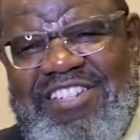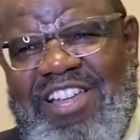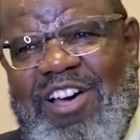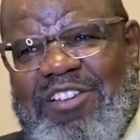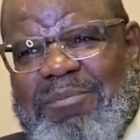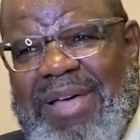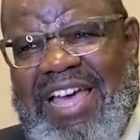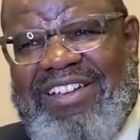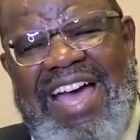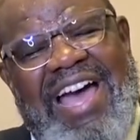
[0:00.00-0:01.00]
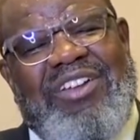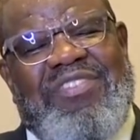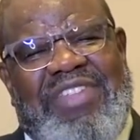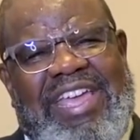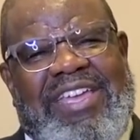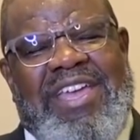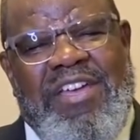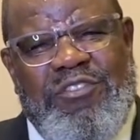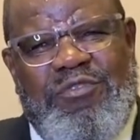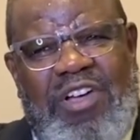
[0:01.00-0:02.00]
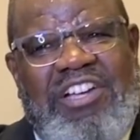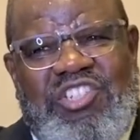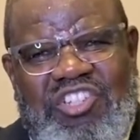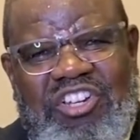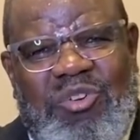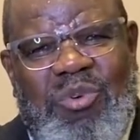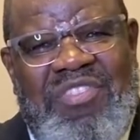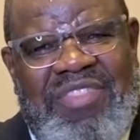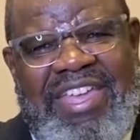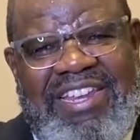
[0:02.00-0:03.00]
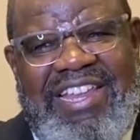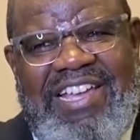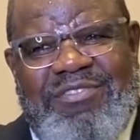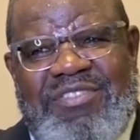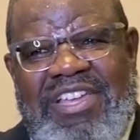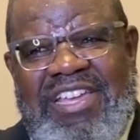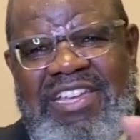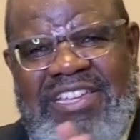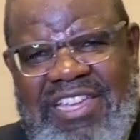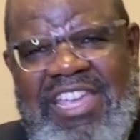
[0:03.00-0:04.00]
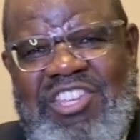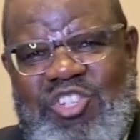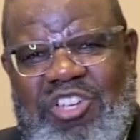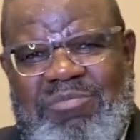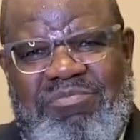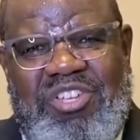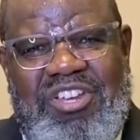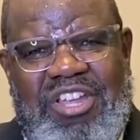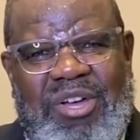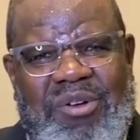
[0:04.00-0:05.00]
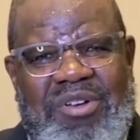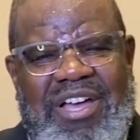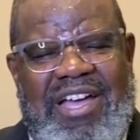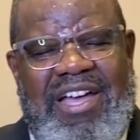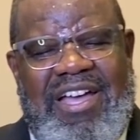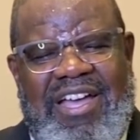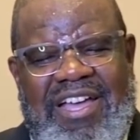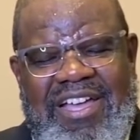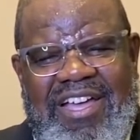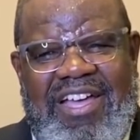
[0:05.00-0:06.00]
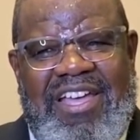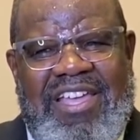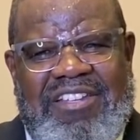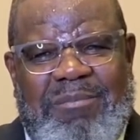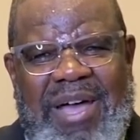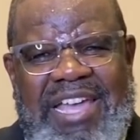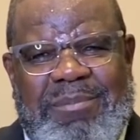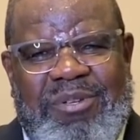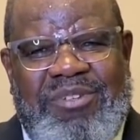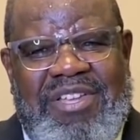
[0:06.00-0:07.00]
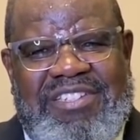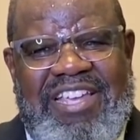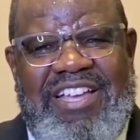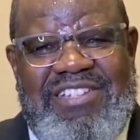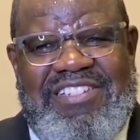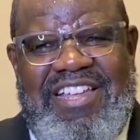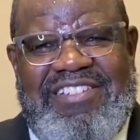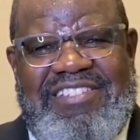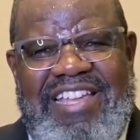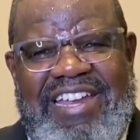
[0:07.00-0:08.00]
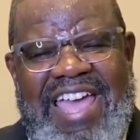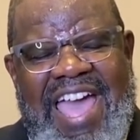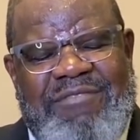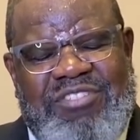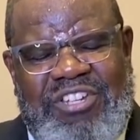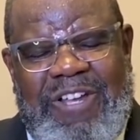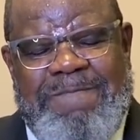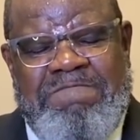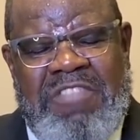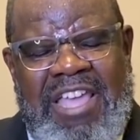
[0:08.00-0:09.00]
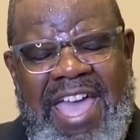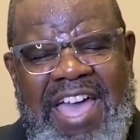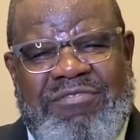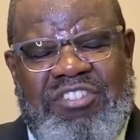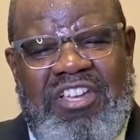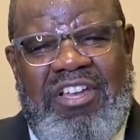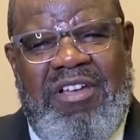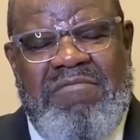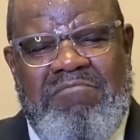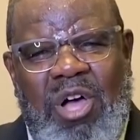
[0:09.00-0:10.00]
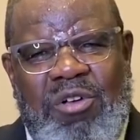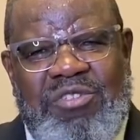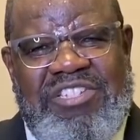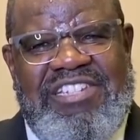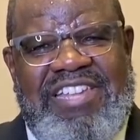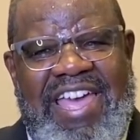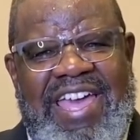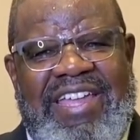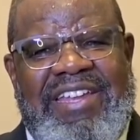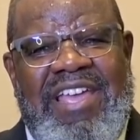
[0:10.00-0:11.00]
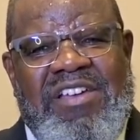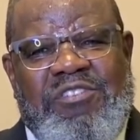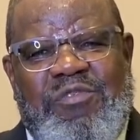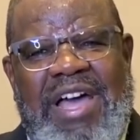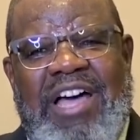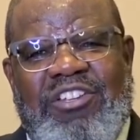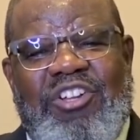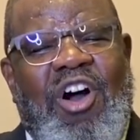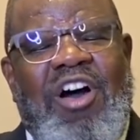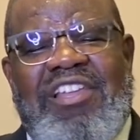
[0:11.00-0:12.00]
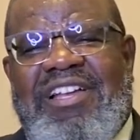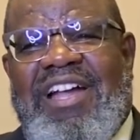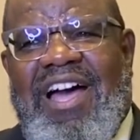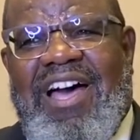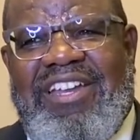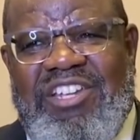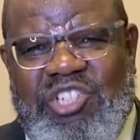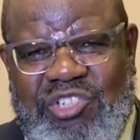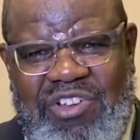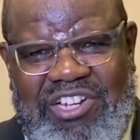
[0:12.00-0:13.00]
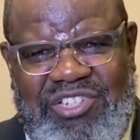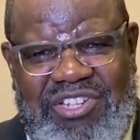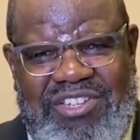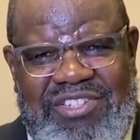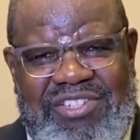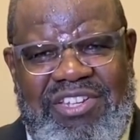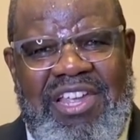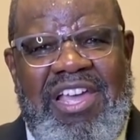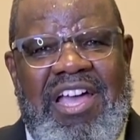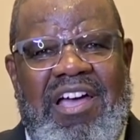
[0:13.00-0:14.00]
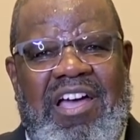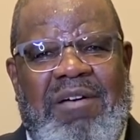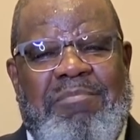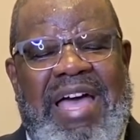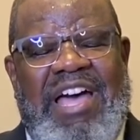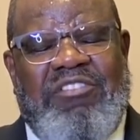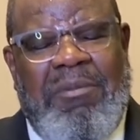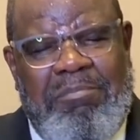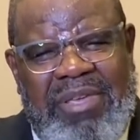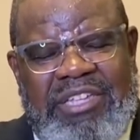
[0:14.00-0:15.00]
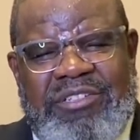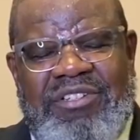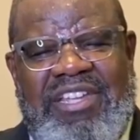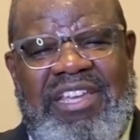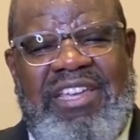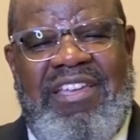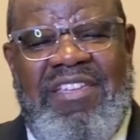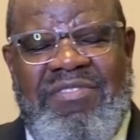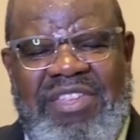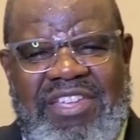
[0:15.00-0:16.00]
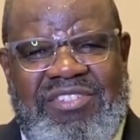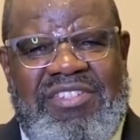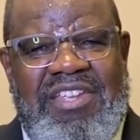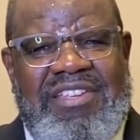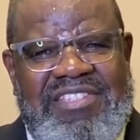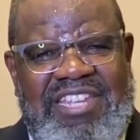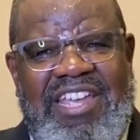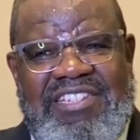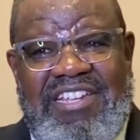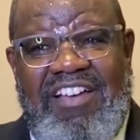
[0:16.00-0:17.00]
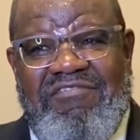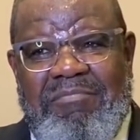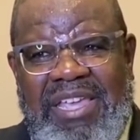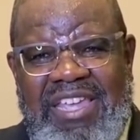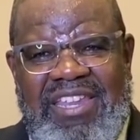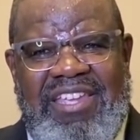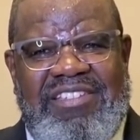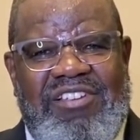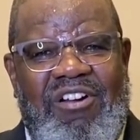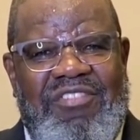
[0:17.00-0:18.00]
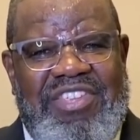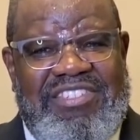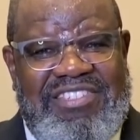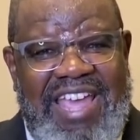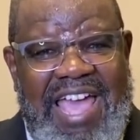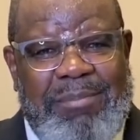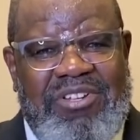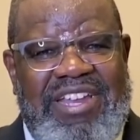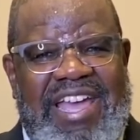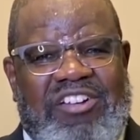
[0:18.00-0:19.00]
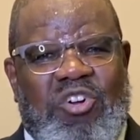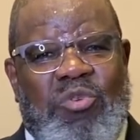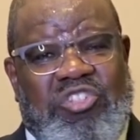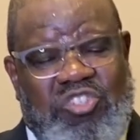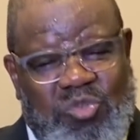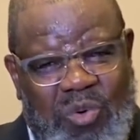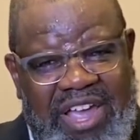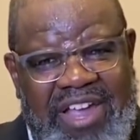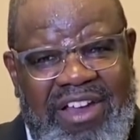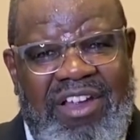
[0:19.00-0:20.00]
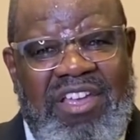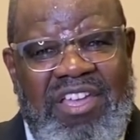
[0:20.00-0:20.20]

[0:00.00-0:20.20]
is all about. How did they function when they left Egypt? You know, uh, uh, uh the Bible tells us that after, after Moses had followed all of God's instructions uh, about building this tent of meetings or this tabernacle, which is where